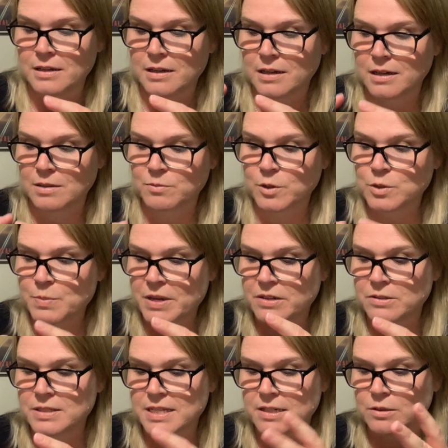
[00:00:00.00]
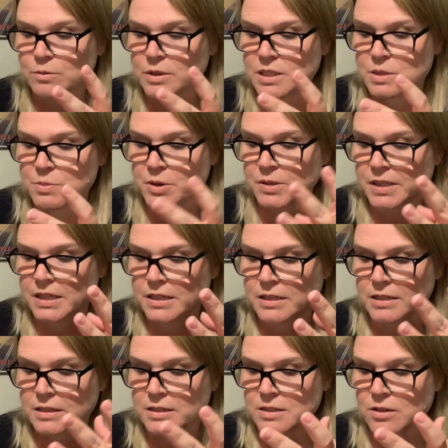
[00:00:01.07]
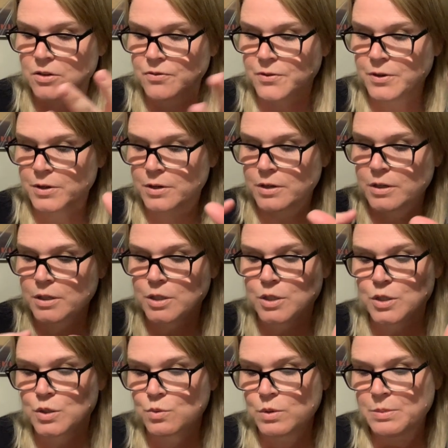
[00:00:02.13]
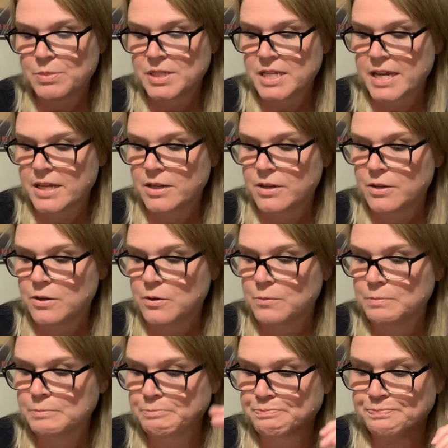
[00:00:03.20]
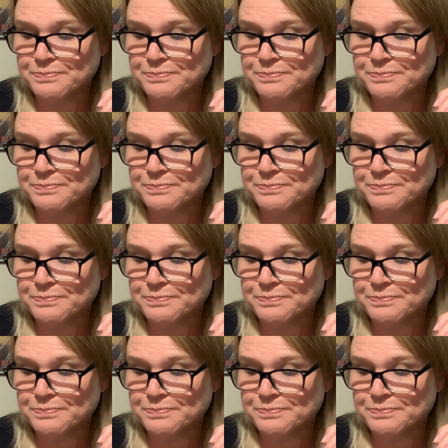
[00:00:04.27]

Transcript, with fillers: Um, rose petals, sandalwood, spirulina, sulfur, sweet potato.